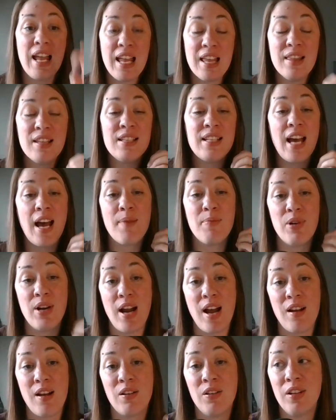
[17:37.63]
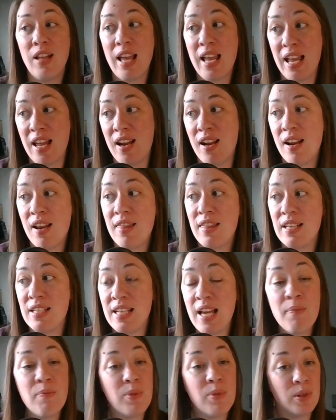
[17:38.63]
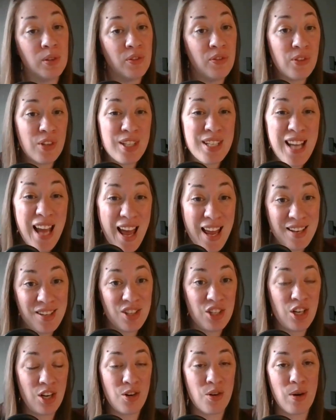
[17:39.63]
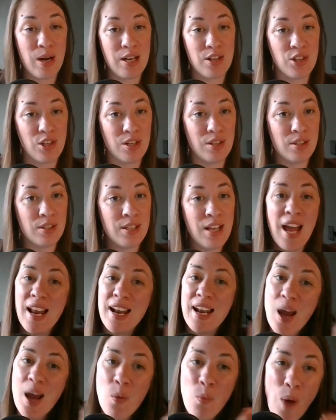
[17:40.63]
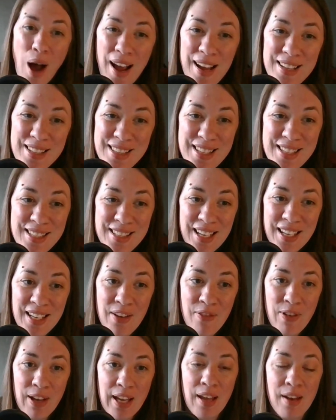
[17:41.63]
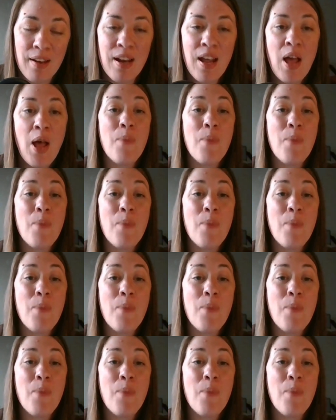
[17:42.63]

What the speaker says: in the tabernacle and the temple for 10 generations. Now, why is this significant?